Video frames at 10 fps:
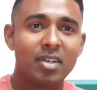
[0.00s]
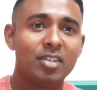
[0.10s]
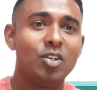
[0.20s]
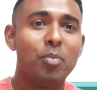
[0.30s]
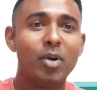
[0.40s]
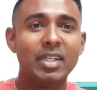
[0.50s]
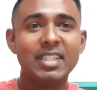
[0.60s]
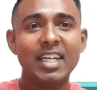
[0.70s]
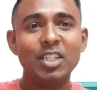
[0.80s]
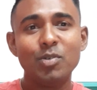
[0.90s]
Your body
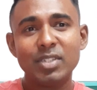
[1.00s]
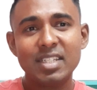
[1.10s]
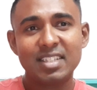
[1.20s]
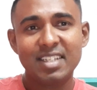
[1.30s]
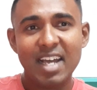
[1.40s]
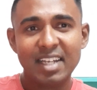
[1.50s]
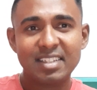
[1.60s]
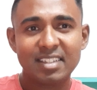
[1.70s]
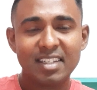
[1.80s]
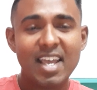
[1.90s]
then uses
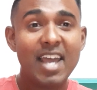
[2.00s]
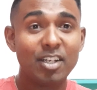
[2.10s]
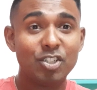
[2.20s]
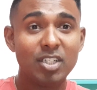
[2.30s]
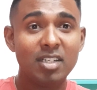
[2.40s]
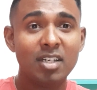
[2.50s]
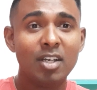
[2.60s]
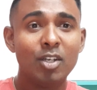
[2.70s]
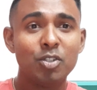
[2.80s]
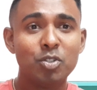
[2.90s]
that energy
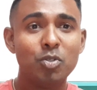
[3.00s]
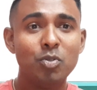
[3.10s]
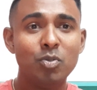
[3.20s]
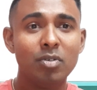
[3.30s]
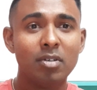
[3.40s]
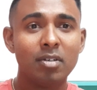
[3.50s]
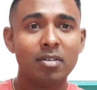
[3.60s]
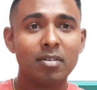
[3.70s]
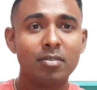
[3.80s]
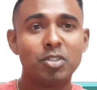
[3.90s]
to
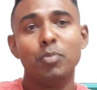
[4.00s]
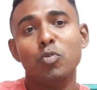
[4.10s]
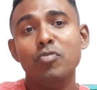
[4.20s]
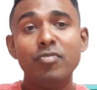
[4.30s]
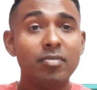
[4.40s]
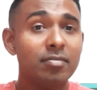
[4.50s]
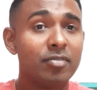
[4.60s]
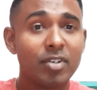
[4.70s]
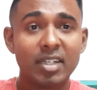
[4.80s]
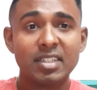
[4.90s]
to move,
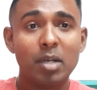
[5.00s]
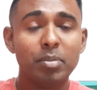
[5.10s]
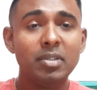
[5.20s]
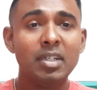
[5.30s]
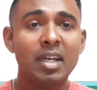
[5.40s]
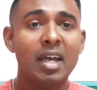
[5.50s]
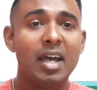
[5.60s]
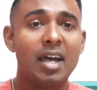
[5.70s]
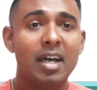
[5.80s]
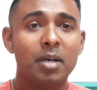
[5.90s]
for example,
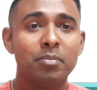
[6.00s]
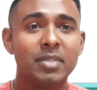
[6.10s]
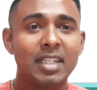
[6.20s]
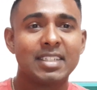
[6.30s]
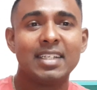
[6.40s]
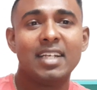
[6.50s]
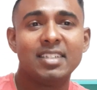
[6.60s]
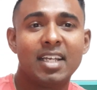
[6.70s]
that's kinetic